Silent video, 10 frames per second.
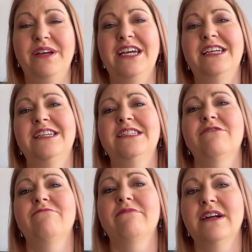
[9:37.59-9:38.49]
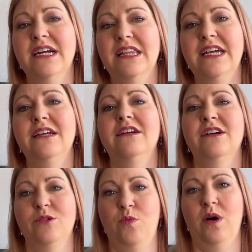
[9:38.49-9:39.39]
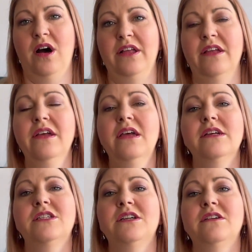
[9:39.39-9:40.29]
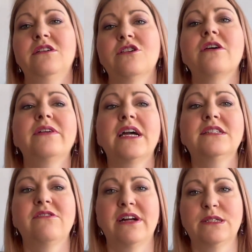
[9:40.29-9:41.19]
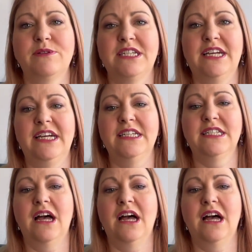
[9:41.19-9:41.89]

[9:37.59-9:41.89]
but it is a really good one to showcase your expertise.